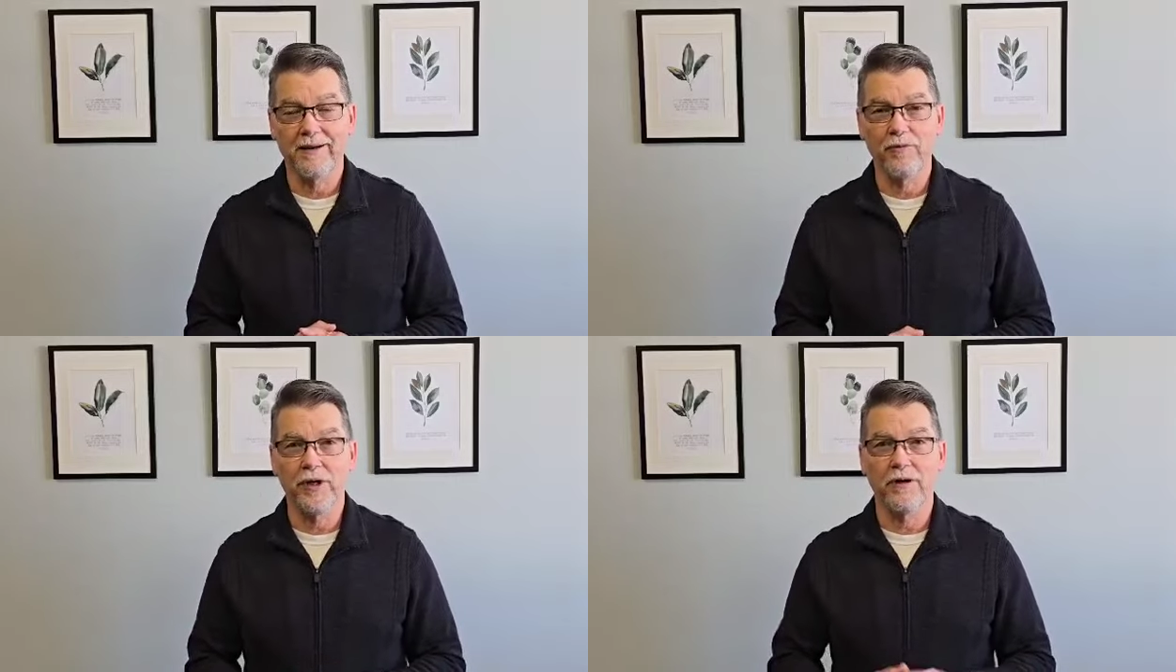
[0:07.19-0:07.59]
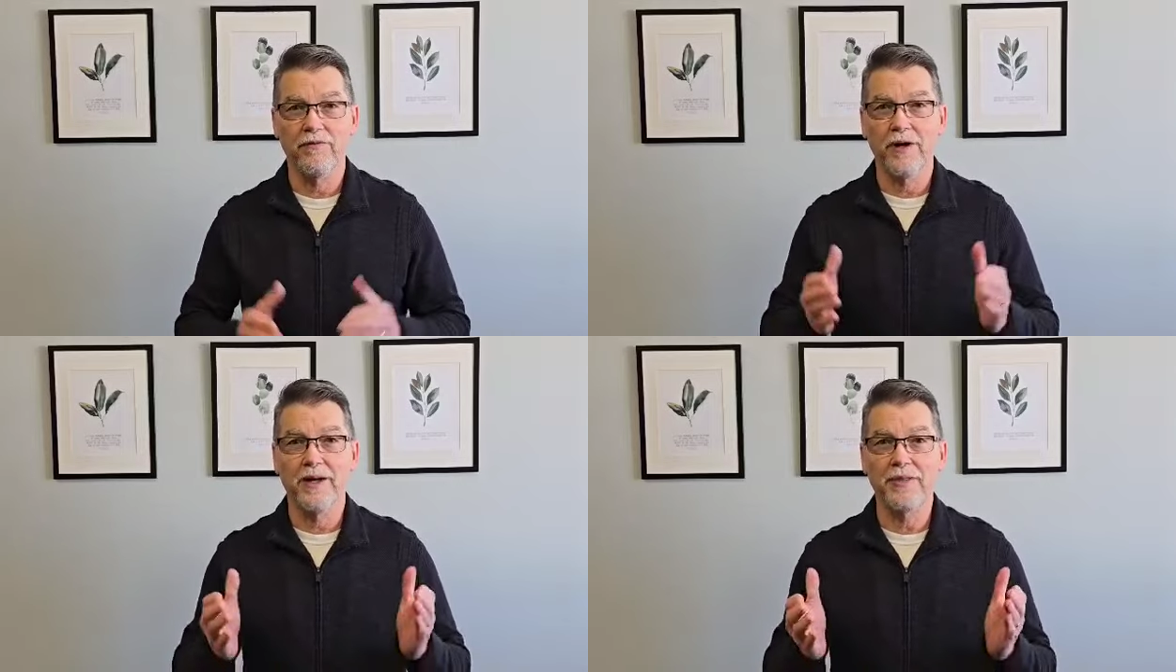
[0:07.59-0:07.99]
and we
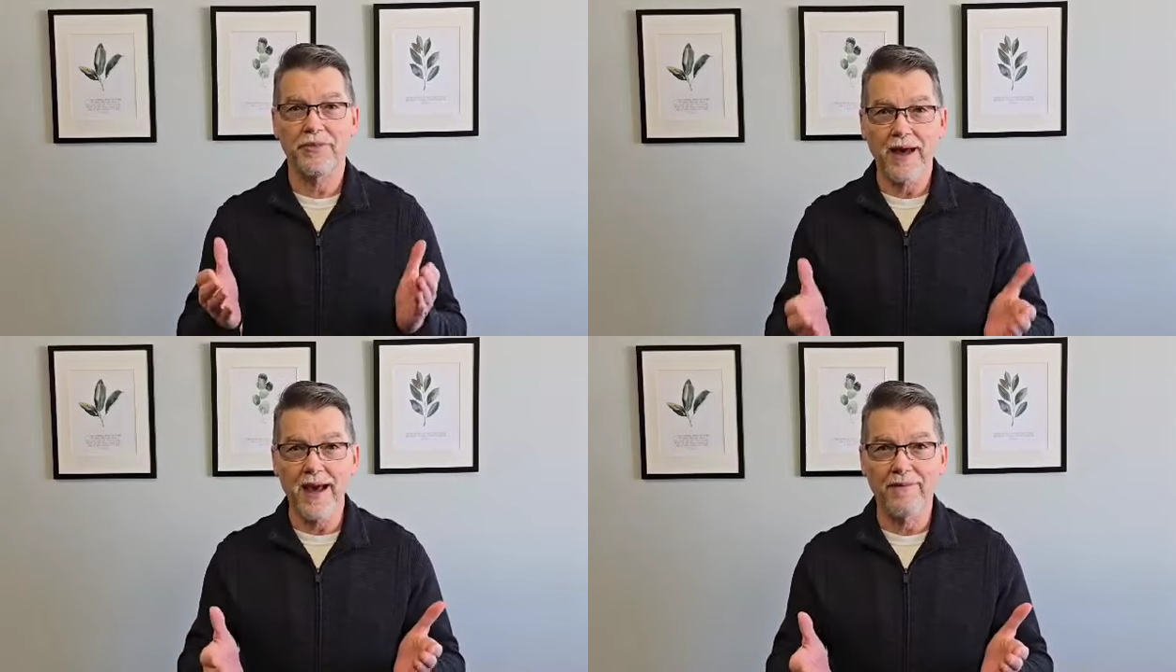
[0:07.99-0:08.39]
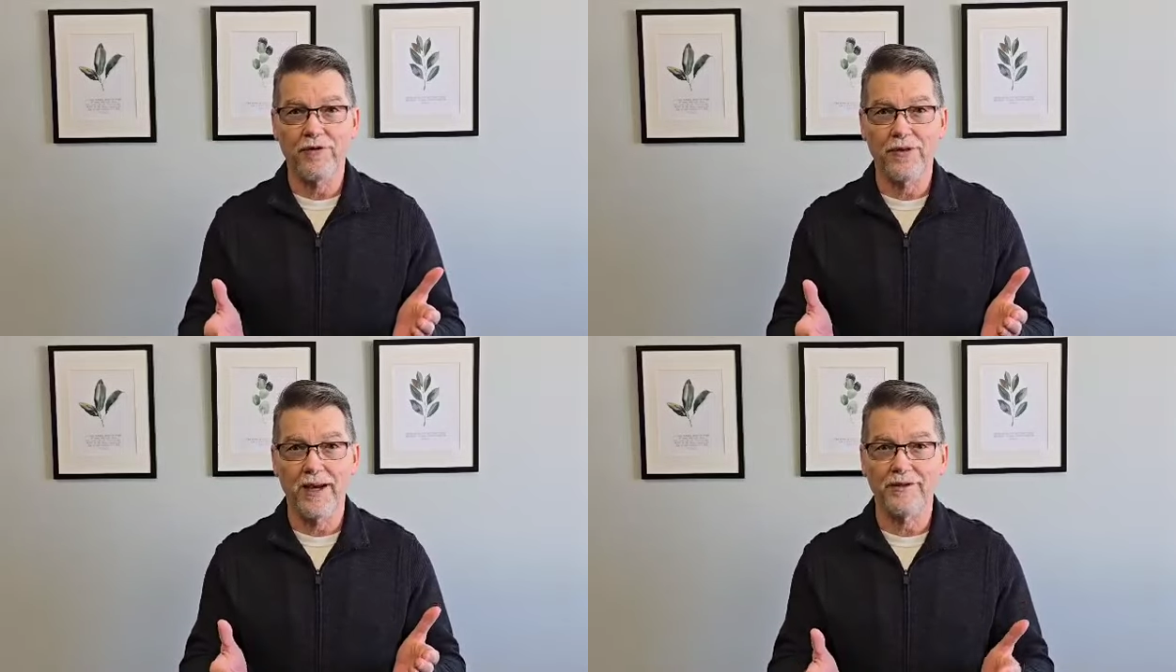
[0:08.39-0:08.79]
are very
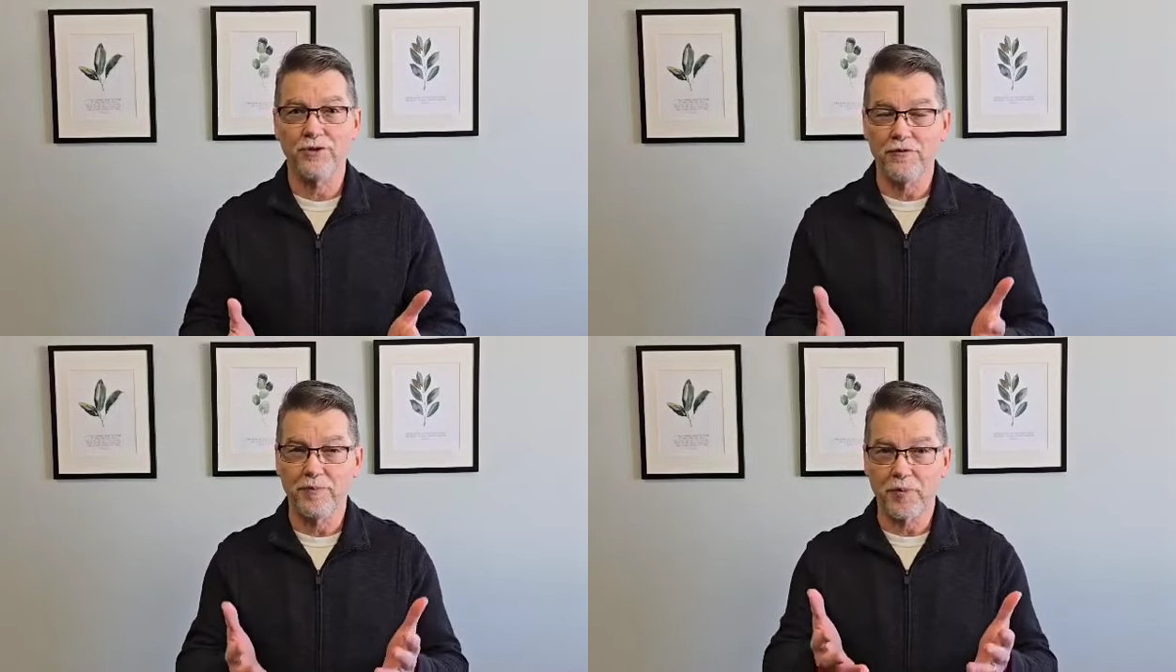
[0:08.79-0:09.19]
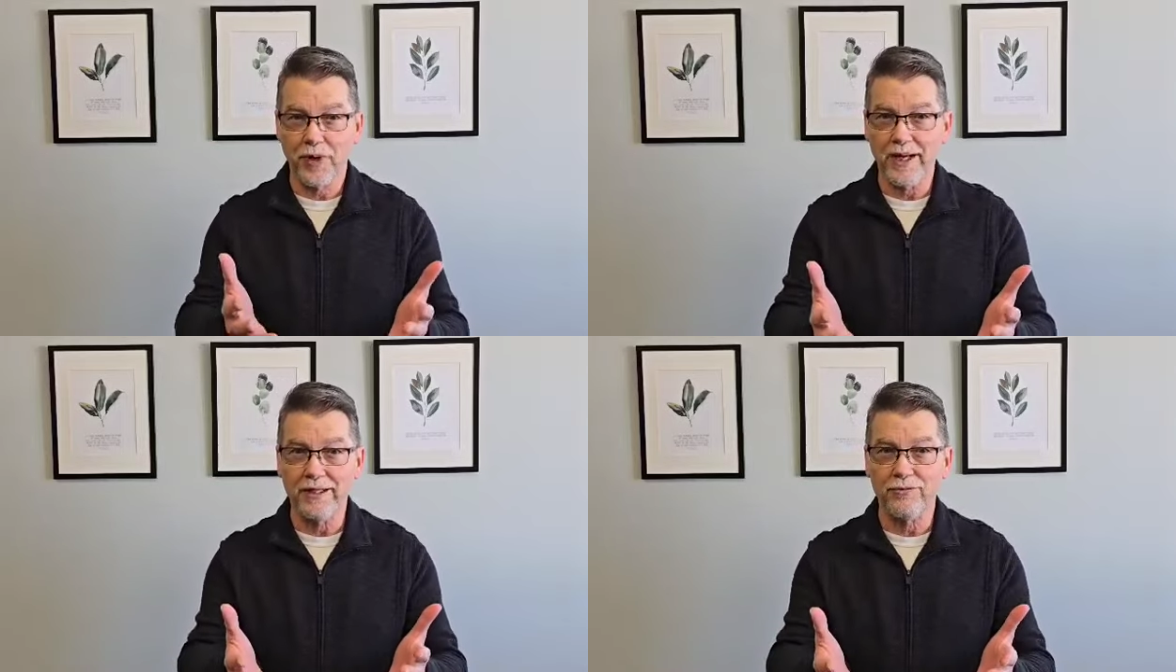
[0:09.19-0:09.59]
thankful that you've
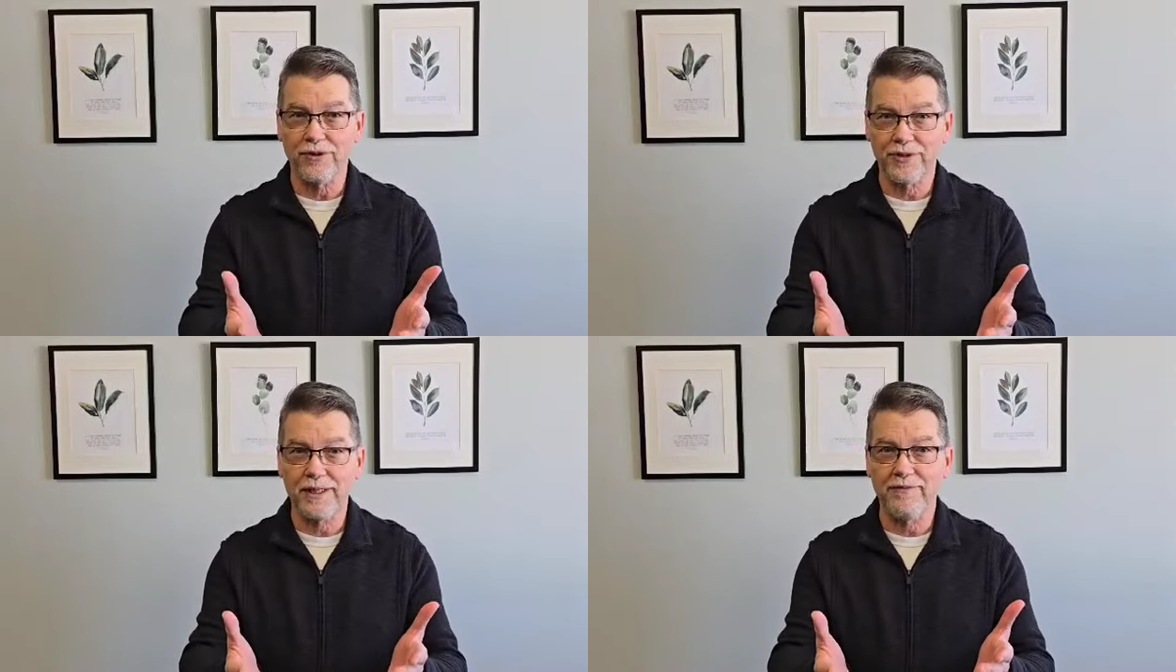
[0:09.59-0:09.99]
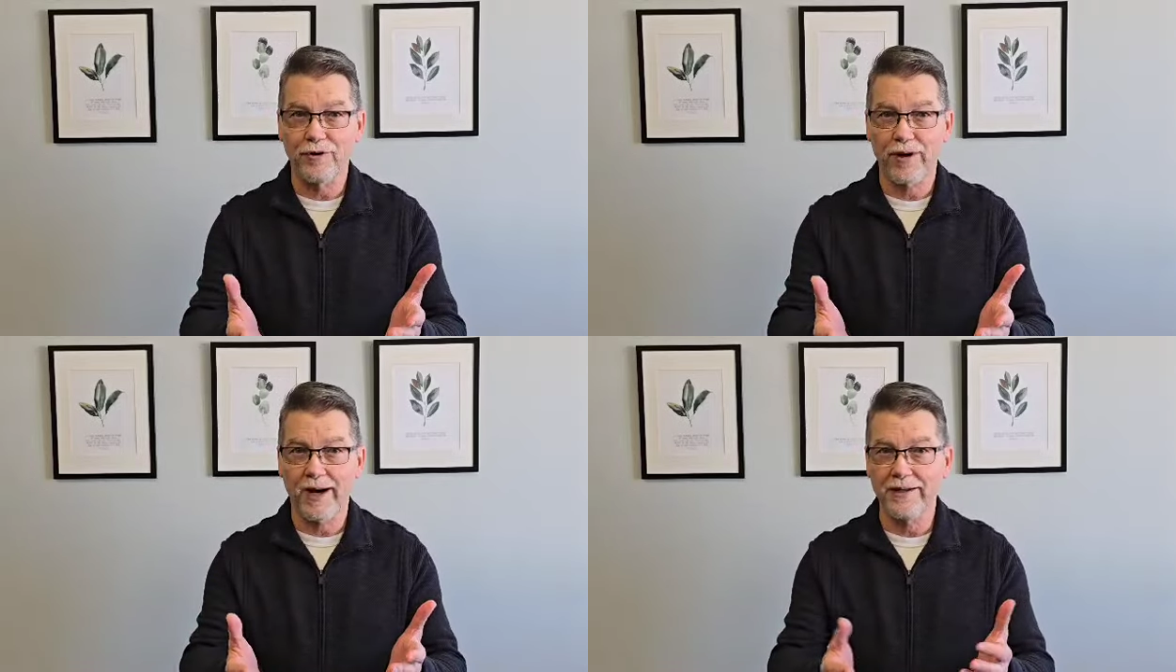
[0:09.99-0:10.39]
prayed to
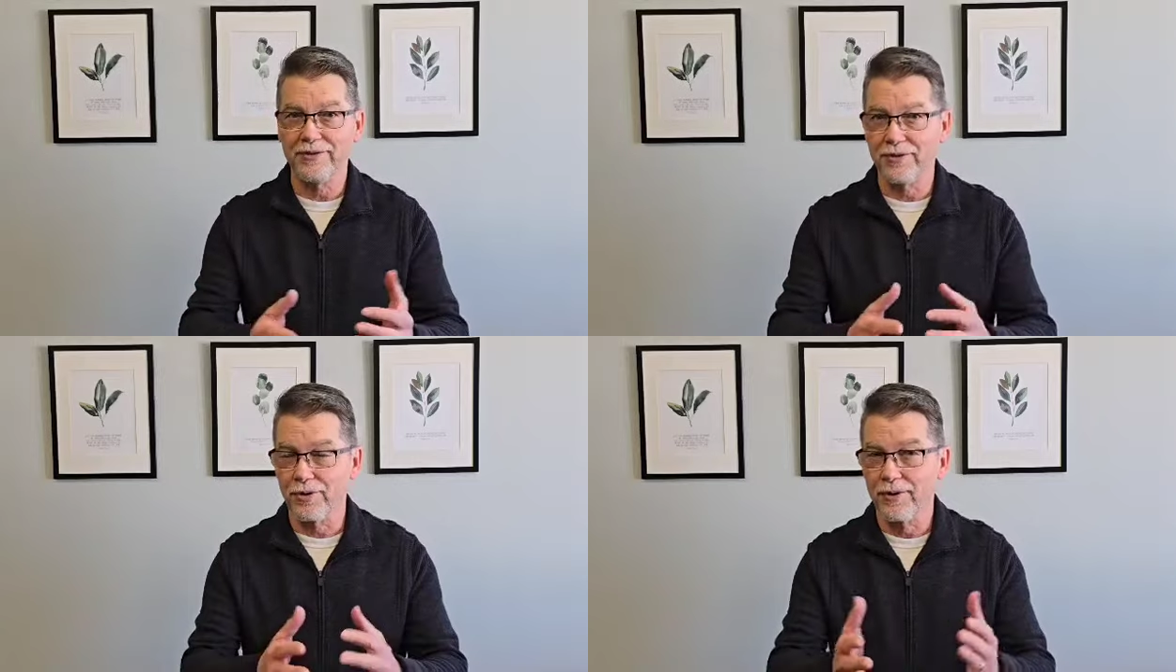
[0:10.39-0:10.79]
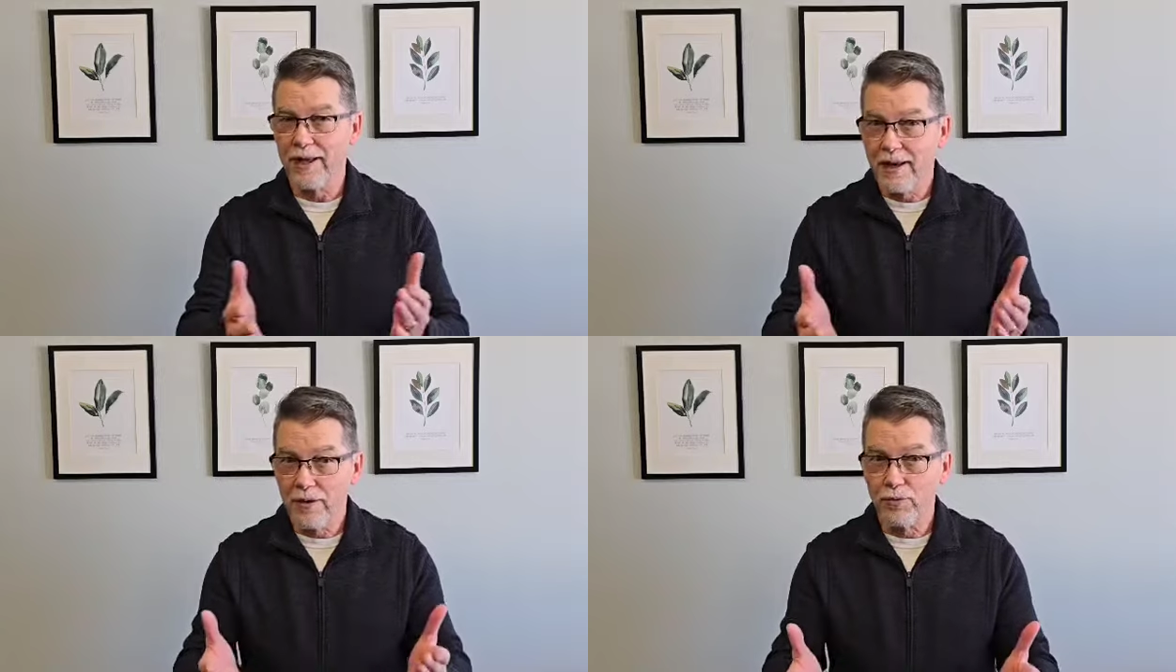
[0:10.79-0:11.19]
receive Christ or